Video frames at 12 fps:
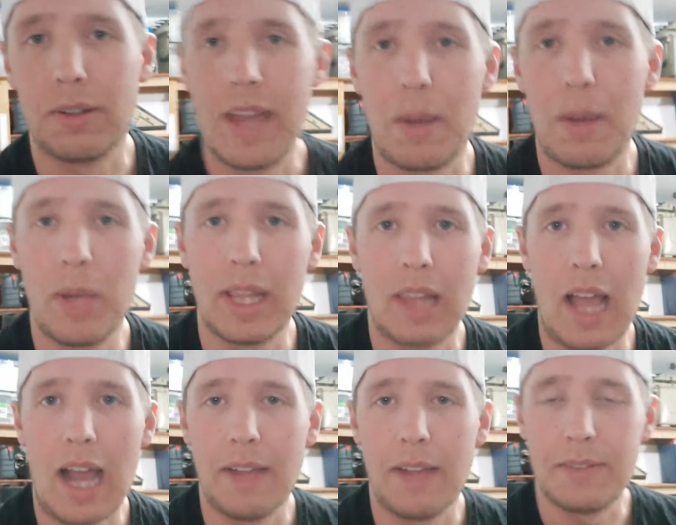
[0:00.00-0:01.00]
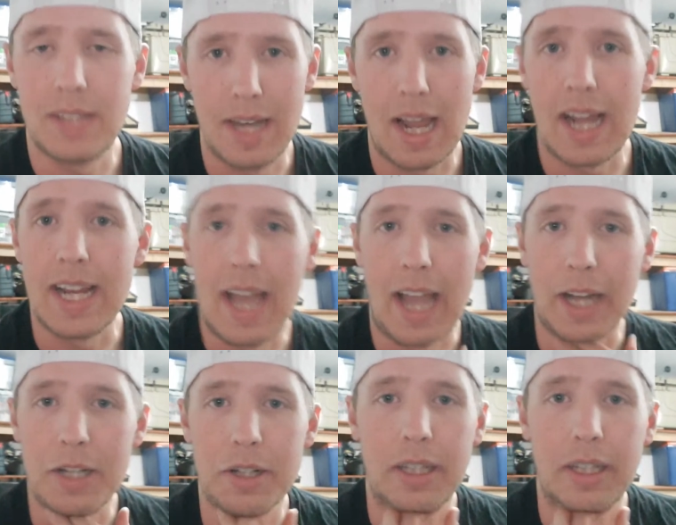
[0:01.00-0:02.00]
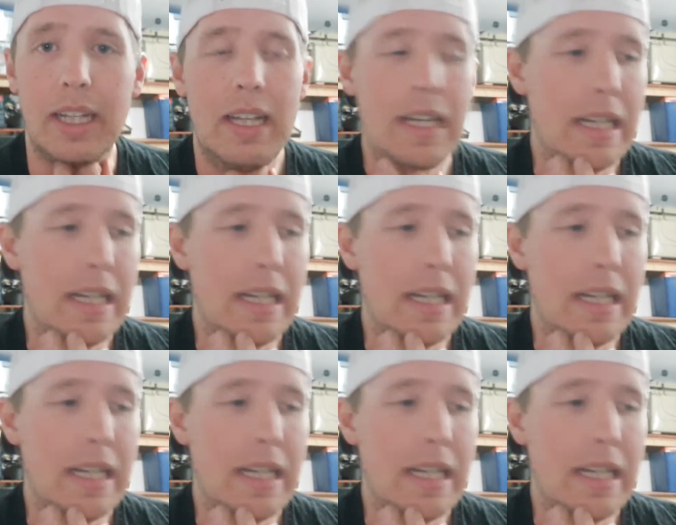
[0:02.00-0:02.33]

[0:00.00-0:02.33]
That went live tonight, actually.